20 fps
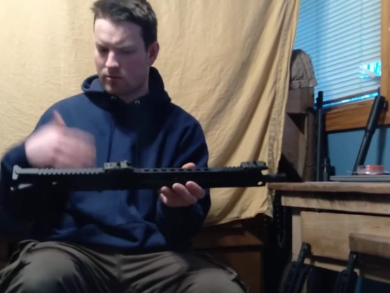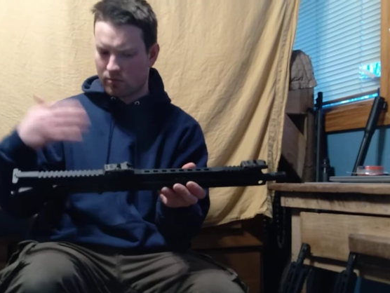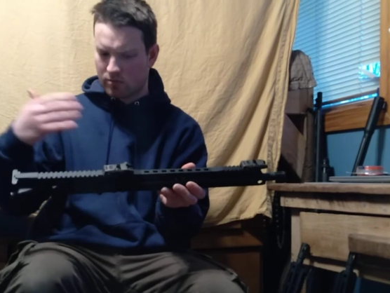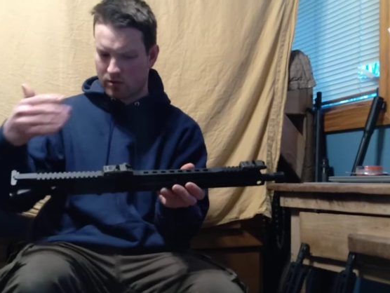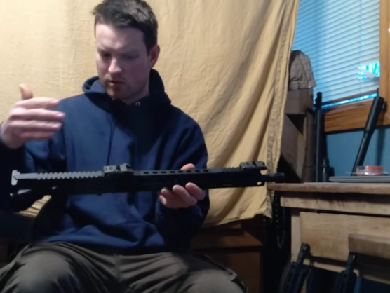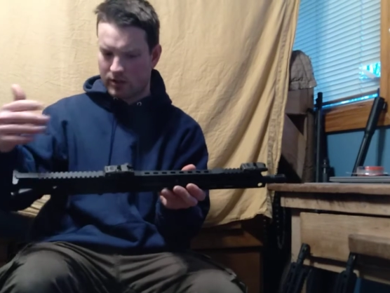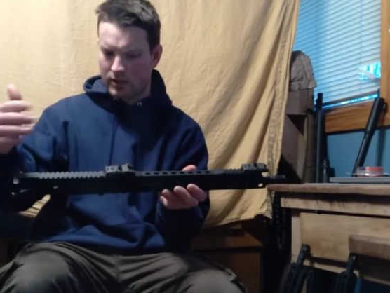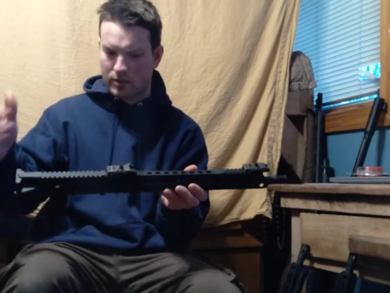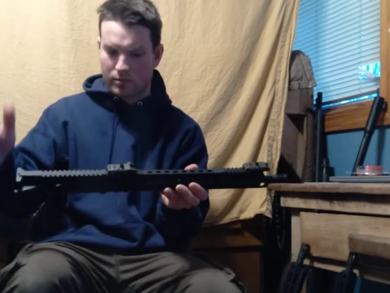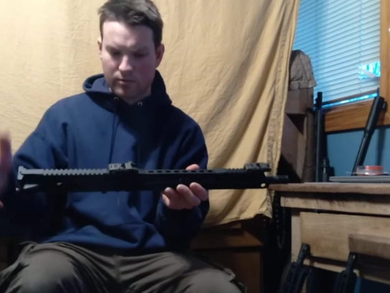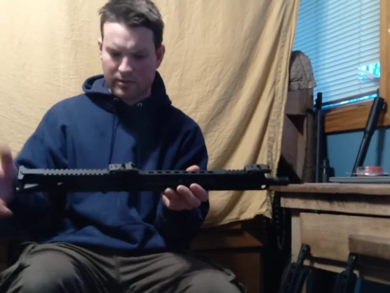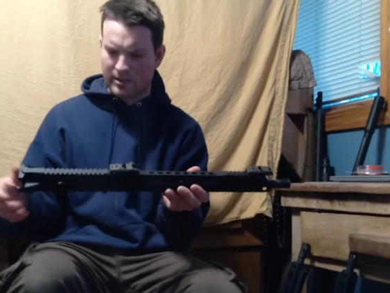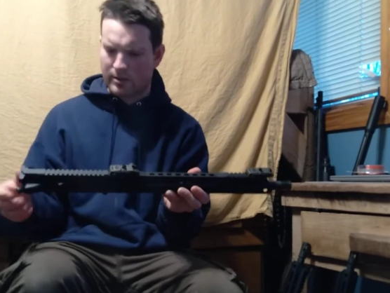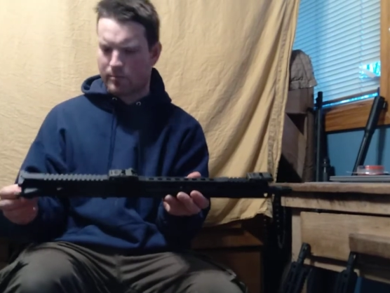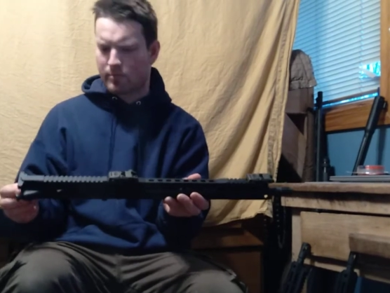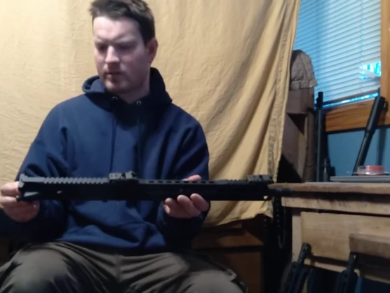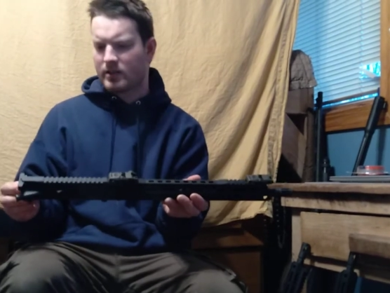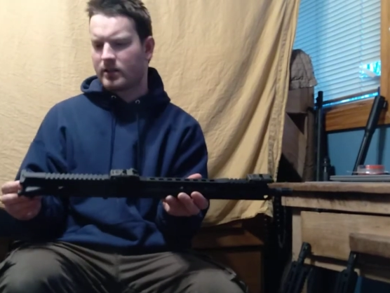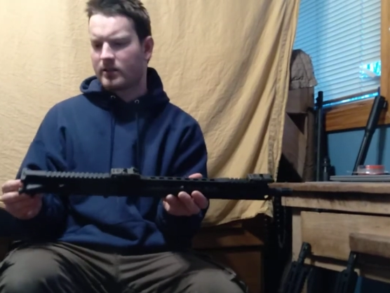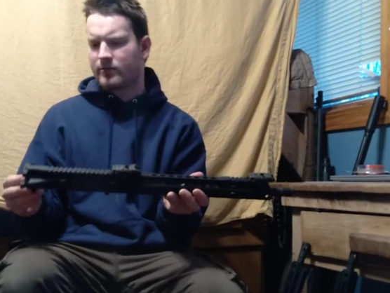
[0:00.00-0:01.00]
really
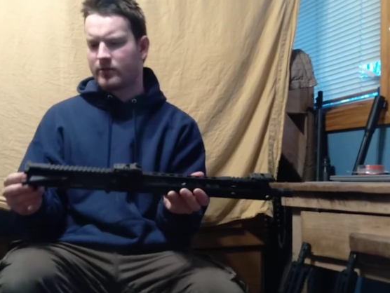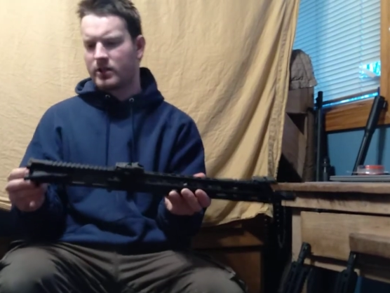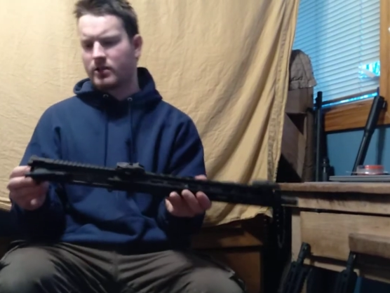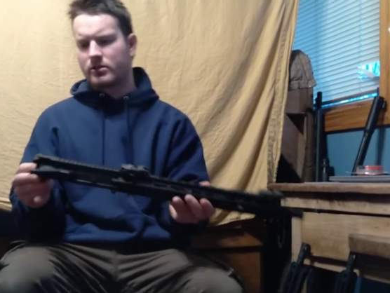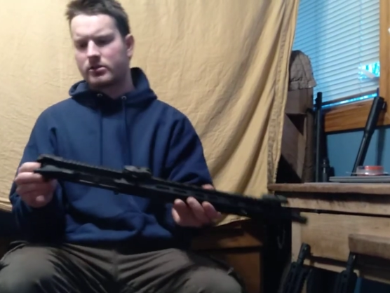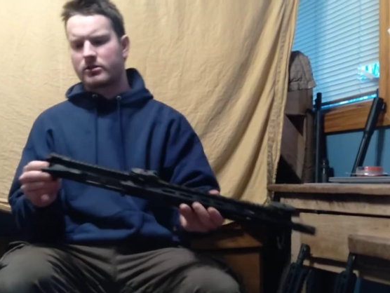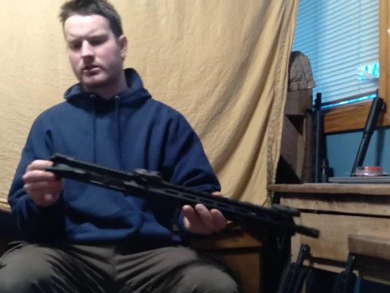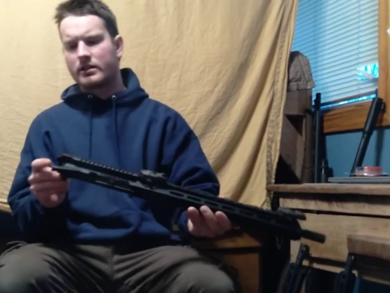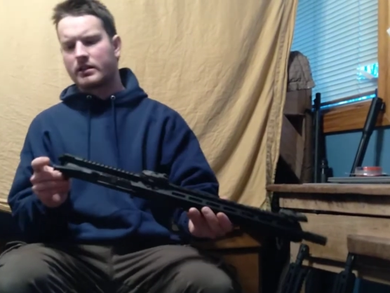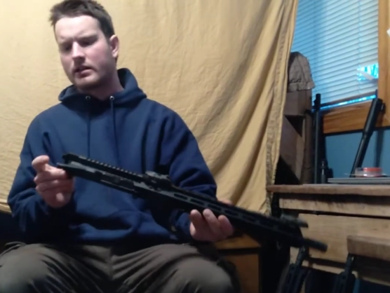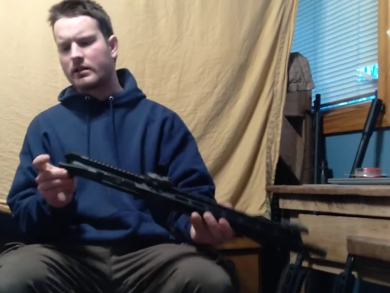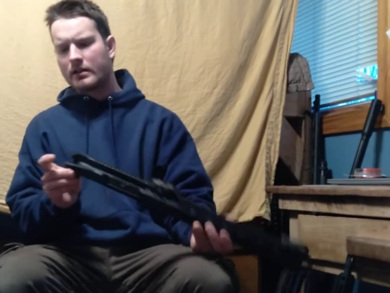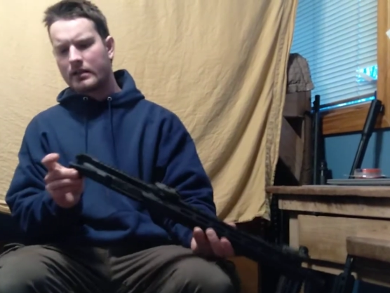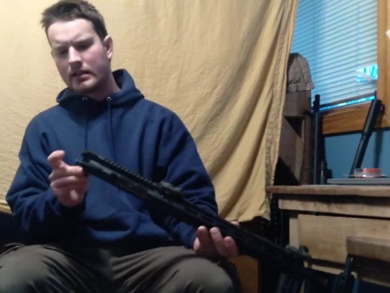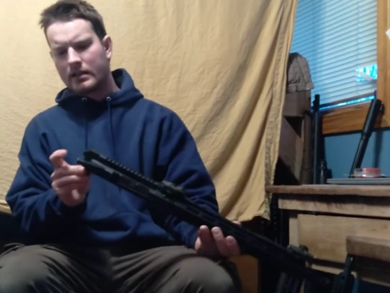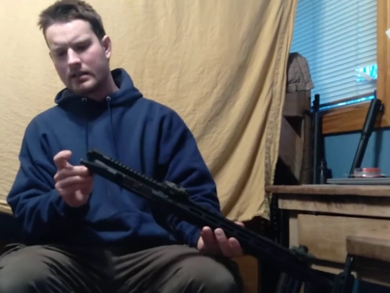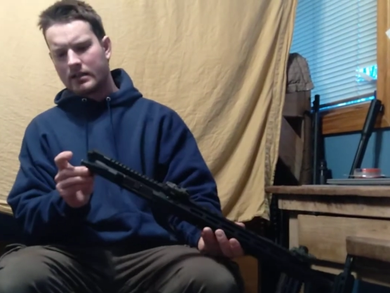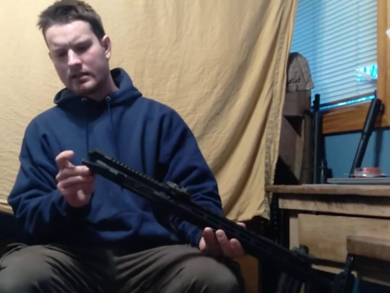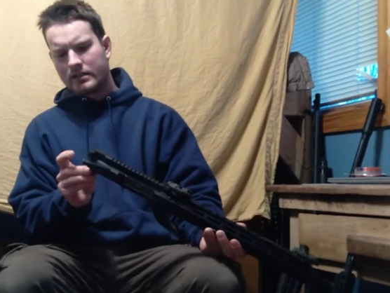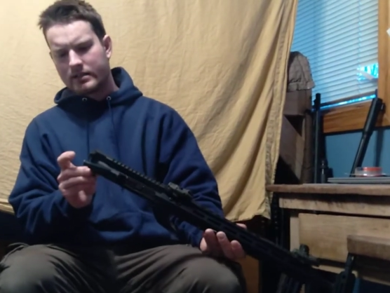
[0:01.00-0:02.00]
quick, but eventually,
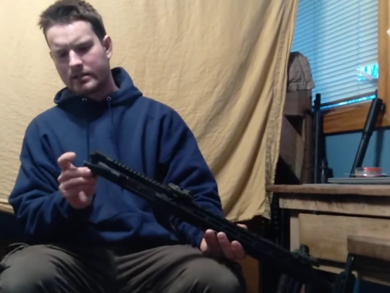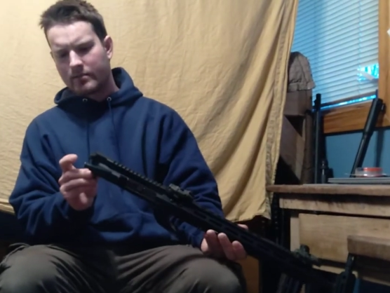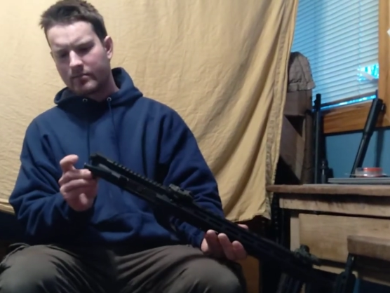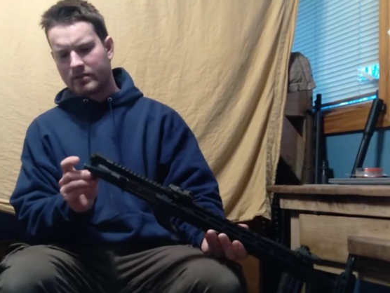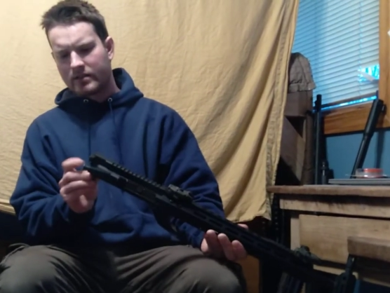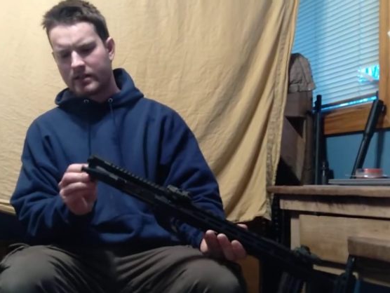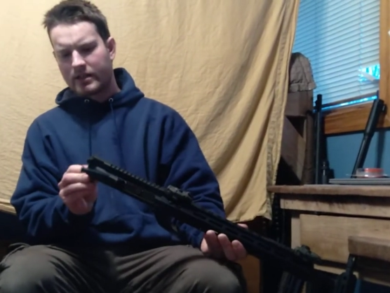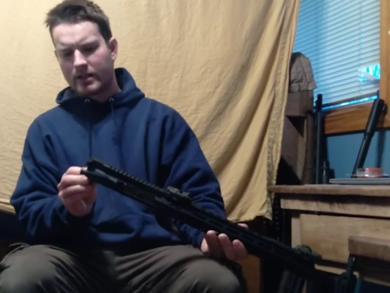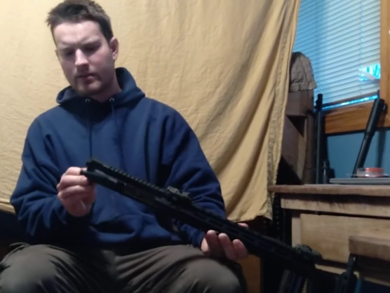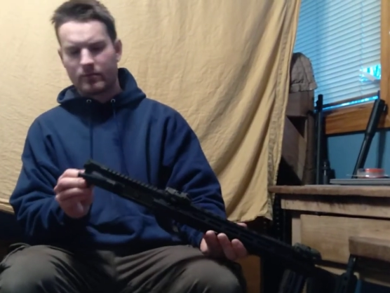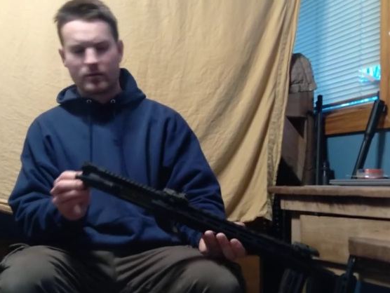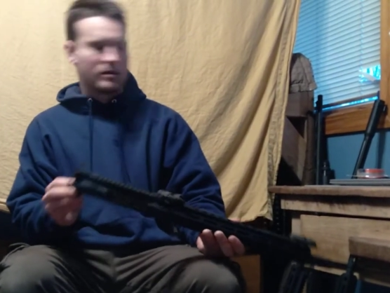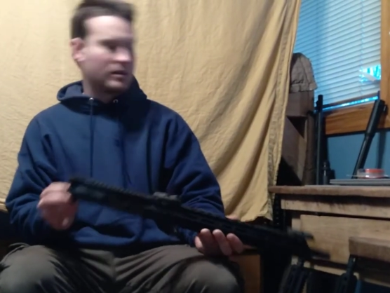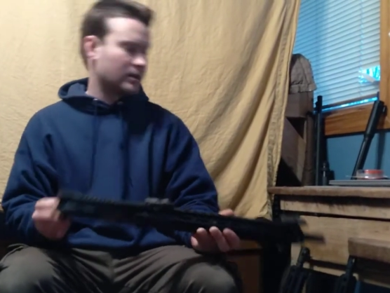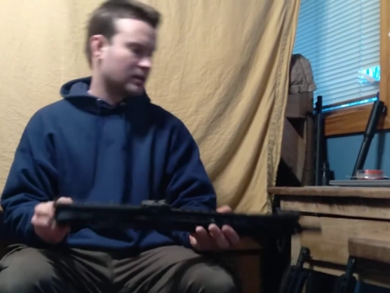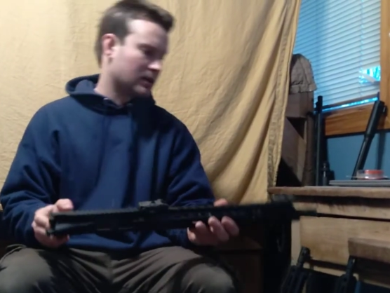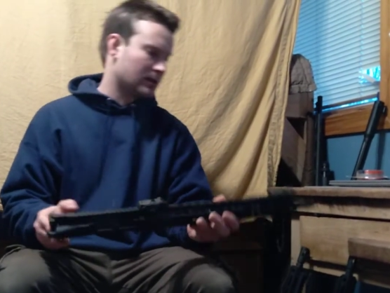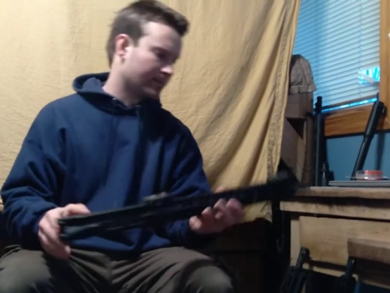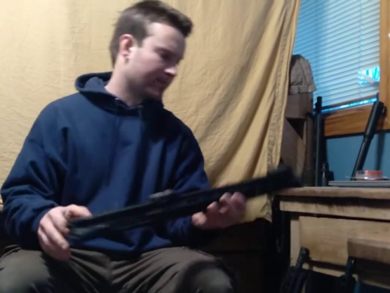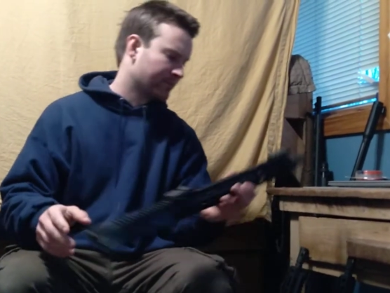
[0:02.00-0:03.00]
sometime.
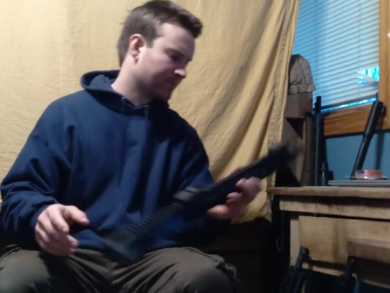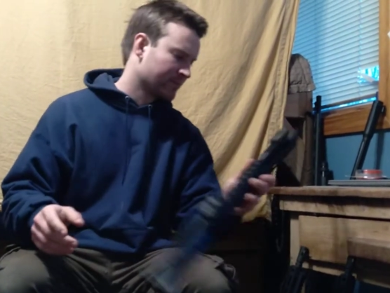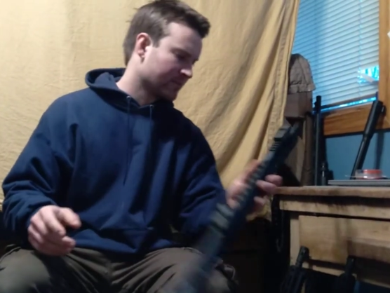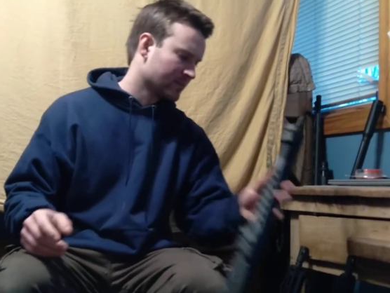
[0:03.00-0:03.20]
Um,